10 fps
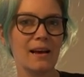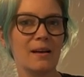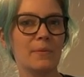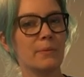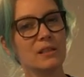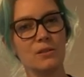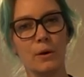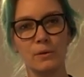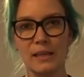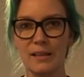Uh, but once you
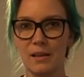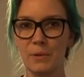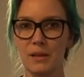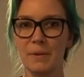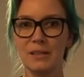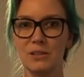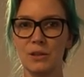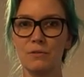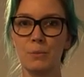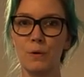hold down one of the buttons
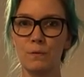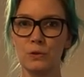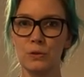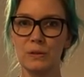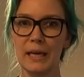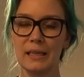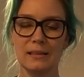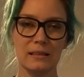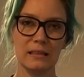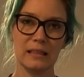on the remote for two
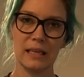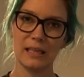seconds,